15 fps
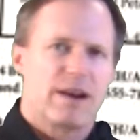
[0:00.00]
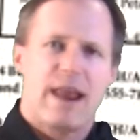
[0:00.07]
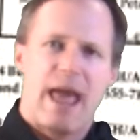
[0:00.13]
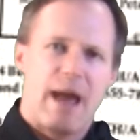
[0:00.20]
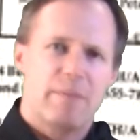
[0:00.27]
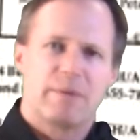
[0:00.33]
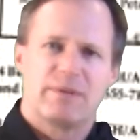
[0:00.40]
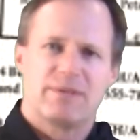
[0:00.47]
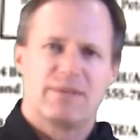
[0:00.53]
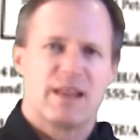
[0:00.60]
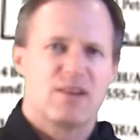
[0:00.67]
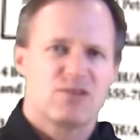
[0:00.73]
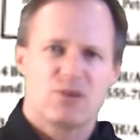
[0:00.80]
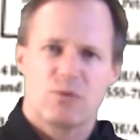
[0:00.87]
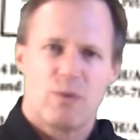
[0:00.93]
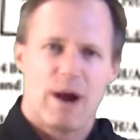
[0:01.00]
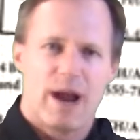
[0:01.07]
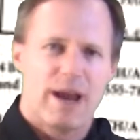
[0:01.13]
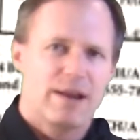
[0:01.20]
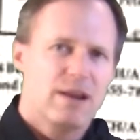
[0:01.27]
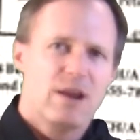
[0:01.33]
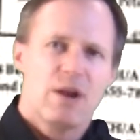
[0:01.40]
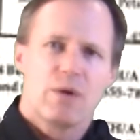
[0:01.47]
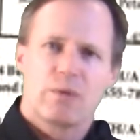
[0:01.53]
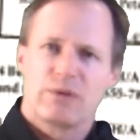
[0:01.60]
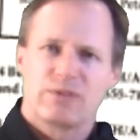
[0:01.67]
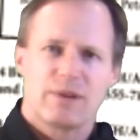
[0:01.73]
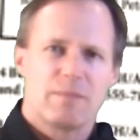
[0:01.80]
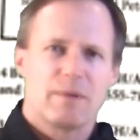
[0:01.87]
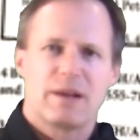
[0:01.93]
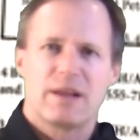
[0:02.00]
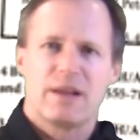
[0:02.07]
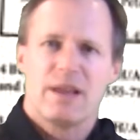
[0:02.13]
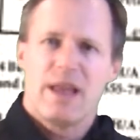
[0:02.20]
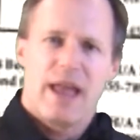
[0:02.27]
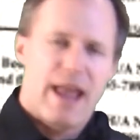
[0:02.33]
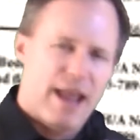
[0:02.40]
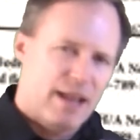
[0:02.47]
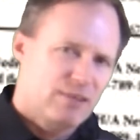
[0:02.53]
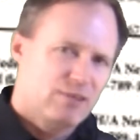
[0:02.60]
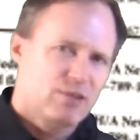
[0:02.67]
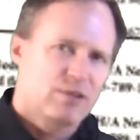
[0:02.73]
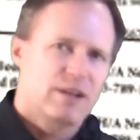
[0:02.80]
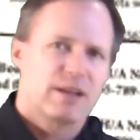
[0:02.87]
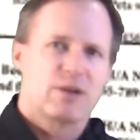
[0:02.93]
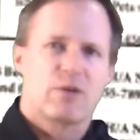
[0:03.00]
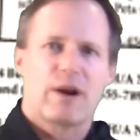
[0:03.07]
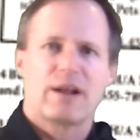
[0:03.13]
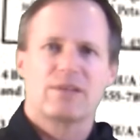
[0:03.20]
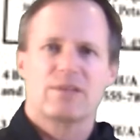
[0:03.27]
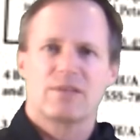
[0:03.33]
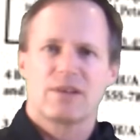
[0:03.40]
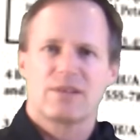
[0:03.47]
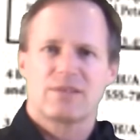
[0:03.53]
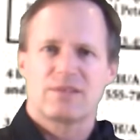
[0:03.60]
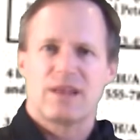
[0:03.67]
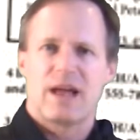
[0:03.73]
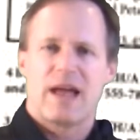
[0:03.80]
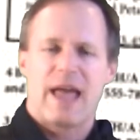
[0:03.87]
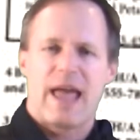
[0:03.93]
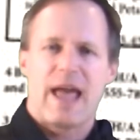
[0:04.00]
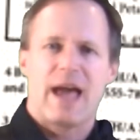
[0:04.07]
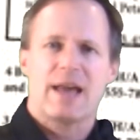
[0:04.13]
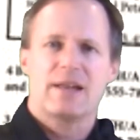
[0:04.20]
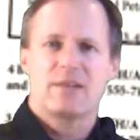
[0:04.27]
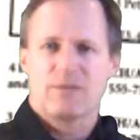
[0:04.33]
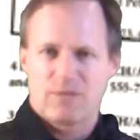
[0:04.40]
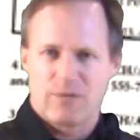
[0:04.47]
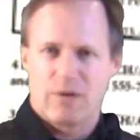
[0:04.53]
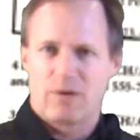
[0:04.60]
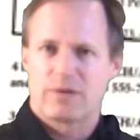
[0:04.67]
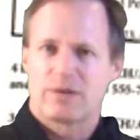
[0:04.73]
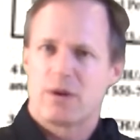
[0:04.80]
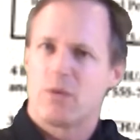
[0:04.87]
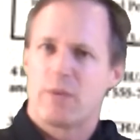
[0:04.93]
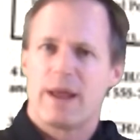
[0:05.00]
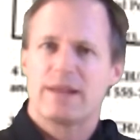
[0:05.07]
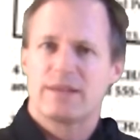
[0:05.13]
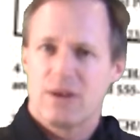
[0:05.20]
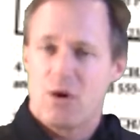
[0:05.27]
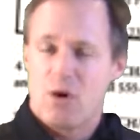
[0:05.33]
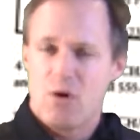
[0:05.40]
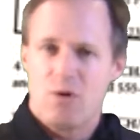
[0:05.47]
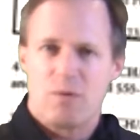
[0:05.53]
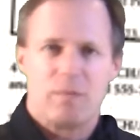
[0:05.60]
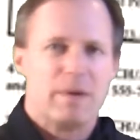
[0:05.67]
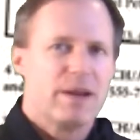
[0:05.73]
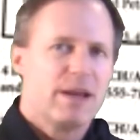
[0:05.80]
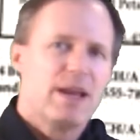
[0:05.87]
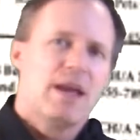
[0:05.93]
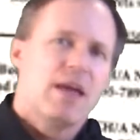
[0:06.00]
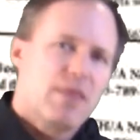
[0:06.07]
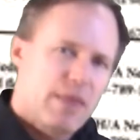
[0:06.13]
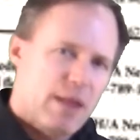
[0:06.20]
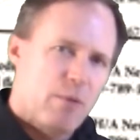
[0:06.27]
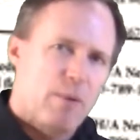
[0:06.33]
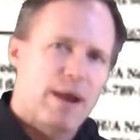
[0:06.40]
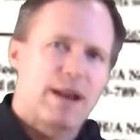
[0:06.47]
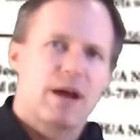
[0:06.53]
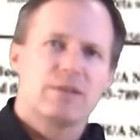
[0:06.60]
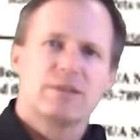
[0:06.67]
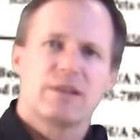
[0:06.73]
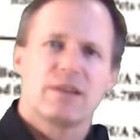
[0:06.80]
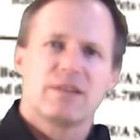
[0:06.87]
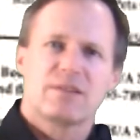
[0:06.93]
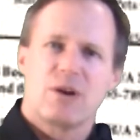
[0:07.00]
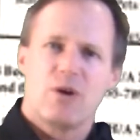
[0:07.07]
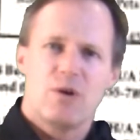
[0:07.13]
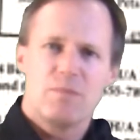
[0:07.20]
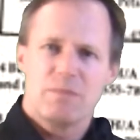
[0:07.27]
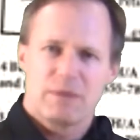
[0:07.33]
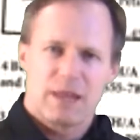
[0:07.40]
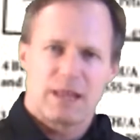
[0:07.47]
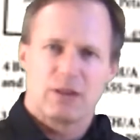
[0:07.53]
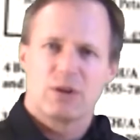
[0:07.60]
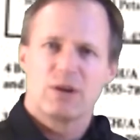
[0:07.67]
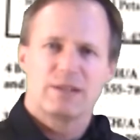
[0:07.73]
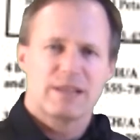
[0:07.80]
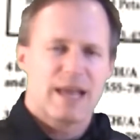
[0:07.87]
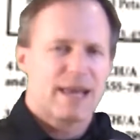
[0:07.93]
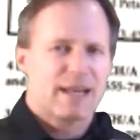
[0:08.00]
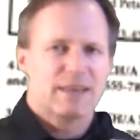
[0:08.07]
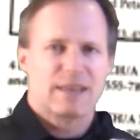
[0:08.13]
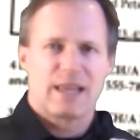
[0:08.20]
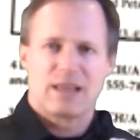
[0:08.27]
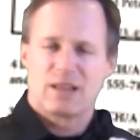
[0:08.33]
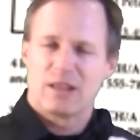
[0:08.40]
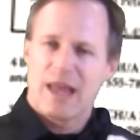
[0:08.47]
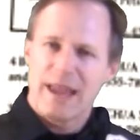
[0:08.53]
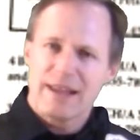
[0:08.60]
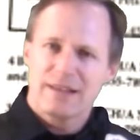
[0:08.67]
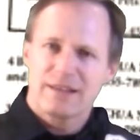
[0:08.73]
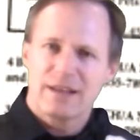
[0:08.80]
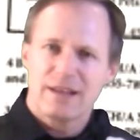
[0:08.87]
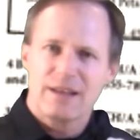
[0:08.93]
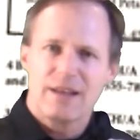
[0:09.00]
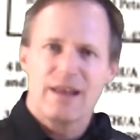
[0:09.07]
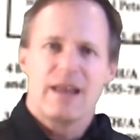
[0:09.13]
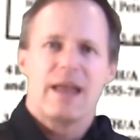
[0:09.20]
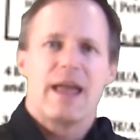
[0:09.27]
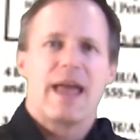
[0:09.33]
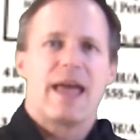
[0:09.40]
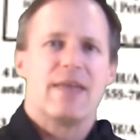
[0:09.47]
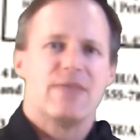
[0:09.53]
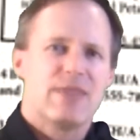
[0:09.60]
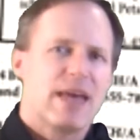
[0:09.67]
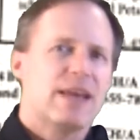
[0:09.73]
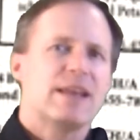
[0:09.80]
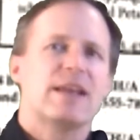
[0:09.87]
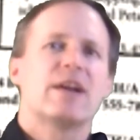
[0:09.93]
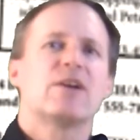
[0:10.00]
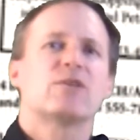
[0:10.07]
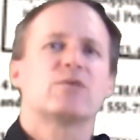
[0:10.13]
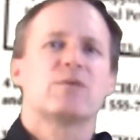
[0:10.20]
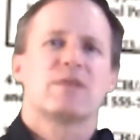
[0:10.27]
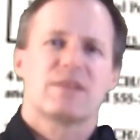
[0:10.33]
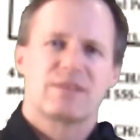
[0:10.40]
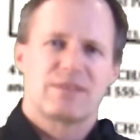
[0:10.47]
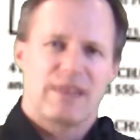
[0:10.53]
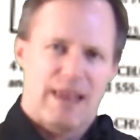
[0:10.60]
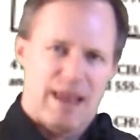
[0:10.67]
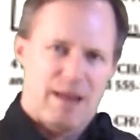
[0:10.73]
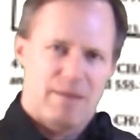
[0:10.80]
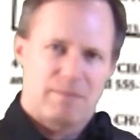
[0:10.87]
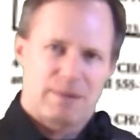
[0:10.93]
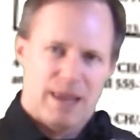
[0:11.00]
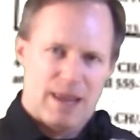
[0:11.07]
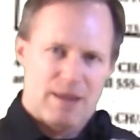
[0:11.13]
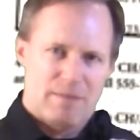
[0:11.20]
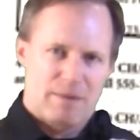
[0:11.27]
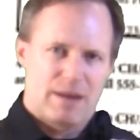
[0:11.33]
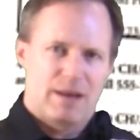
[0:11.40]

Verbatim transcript: and it happens nationwide, where somebody answered a Craigslist ad to rent a home. They went out to this home, they looked at it, they liked it, and then here's where the scam came